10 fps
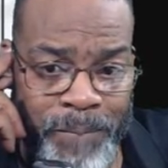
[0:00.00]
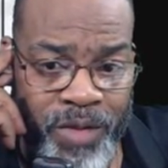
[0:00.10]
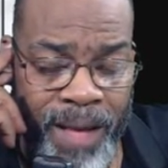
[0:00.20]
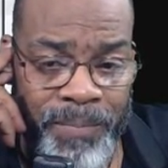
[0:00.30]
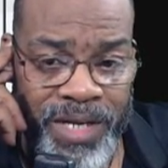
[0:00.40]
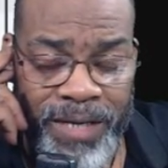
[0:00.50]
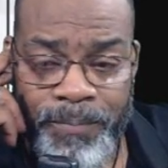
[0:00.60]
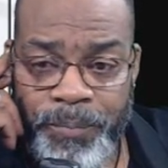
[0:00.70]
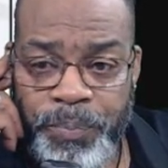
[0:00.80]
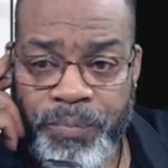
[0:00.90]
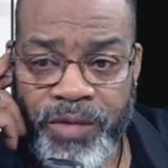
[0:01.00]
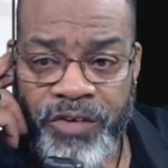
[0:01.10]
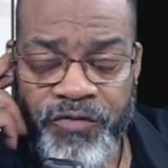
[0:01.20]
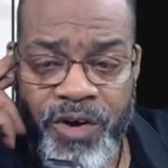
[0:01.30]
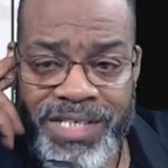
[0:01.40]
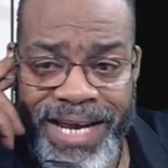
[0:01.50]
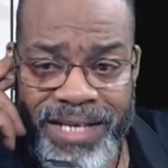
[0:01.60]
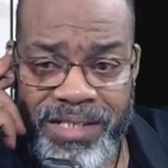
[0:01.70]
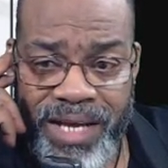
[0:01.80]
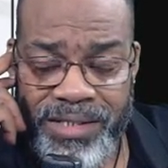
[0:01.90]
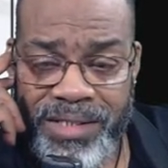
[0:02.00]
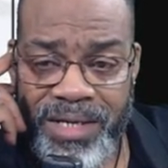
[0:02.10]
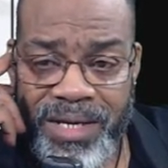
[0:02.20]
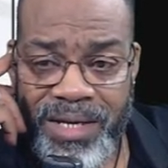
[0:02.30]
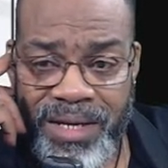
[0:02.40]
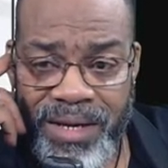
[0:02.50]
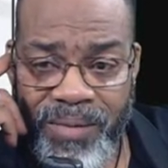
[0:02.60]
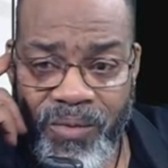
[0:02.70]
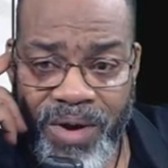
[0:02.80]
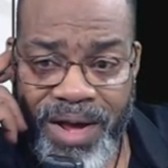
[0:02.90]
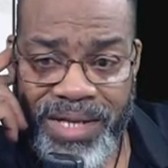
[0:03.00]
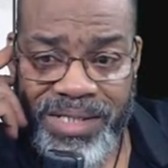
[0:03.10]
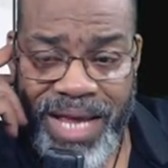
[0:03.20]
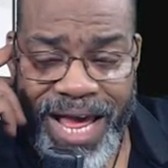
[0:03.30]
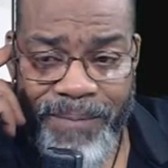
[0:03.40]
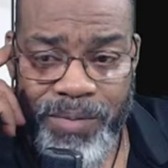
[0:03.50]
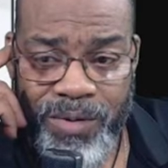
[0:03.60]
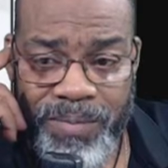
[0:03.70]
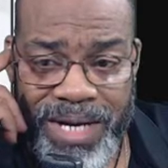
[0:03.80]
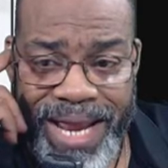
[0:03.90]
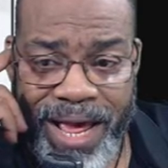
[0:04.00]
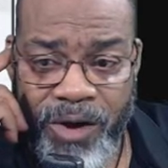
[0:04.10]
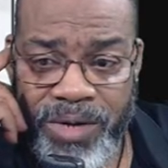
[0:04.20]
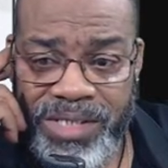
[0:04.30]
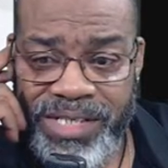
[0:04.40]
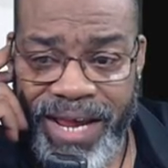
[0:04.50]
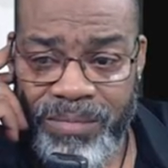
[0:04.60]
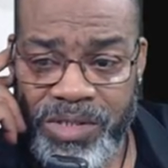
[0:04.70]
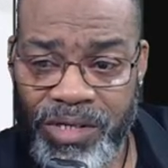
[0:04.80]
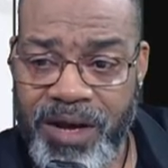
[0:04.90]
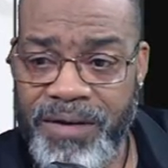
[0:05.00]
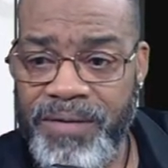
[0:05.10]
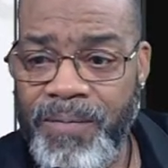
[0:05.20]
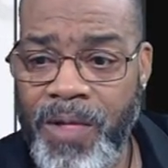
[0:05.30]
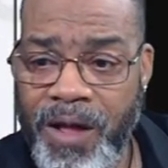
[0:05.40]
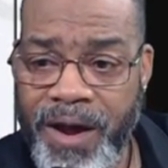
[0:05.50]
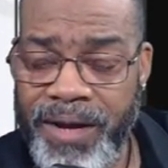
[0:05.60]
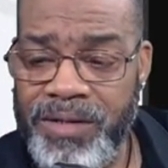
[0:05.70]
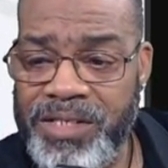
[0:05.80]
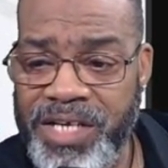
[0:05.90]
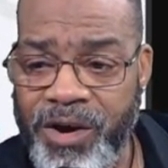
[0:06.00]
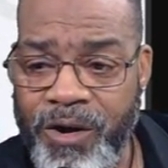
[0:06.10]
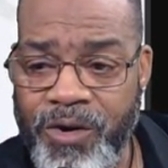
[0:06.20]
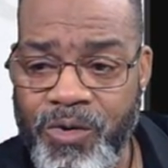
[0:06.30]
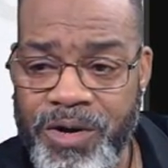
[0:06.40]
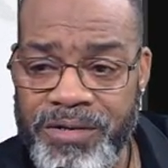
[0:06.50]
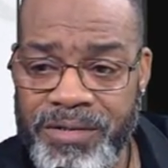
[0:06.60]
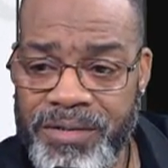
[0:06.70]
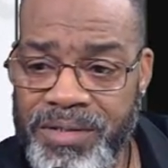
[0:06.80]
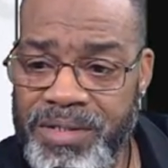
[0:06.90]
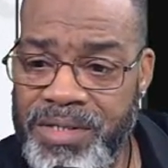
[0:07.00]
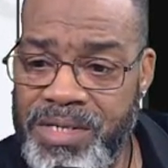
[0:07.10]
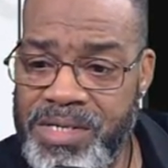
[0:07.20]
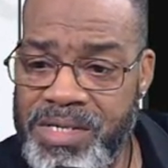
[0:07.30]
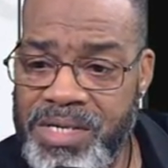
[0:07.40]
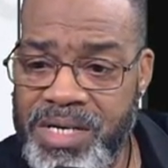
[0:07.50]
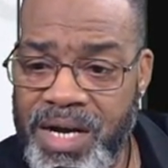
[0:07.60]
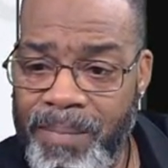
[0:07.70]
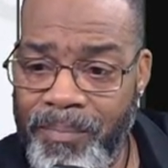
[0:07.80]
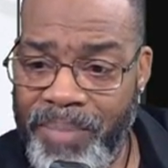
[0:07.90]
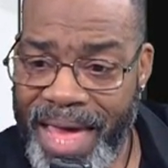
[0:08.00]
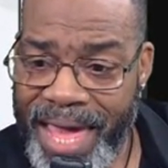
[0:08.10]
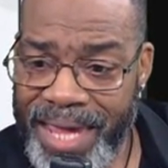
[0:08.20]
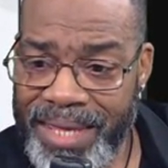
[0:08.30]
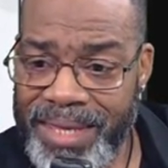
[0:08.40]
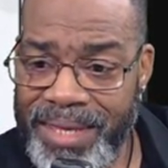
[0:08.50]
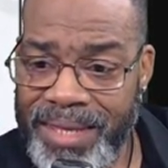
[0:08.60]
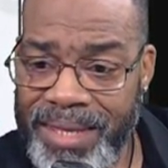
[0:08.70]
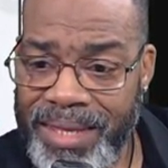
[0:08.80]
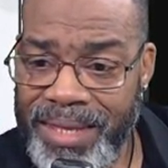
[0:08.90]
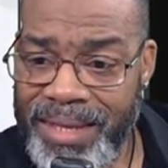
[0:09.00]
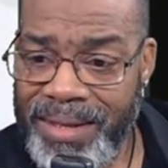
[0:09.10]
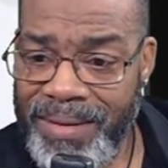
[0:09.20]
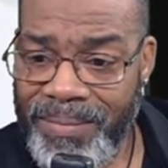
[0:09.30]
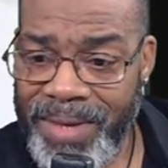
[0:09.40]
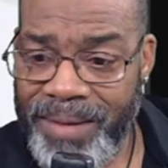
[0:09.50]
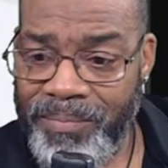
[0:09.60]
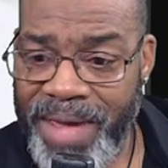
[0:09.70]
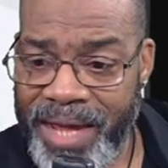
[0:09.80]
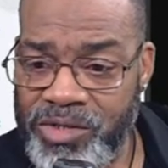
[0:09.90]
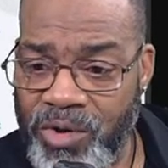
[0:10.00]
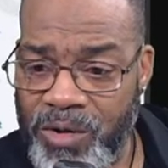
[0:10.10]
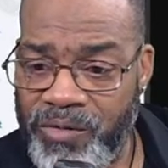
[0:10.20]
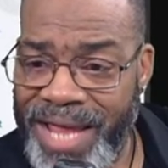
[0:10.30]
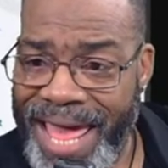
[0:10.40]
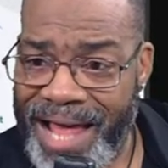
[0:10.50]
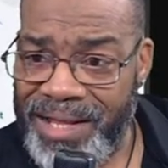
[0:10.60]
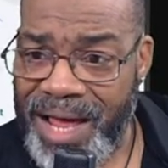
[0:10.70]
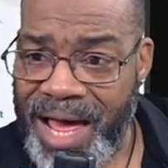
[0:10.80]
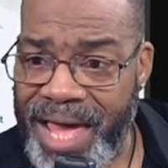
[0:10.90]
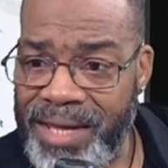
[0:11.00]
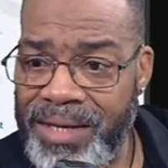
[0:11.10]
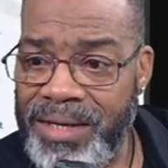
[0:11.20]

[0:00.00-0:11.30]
company as far as handsets. It was Apple, but now it's Samsung. All right, DR Horton, uh, Bank, man, banks all over. Ally,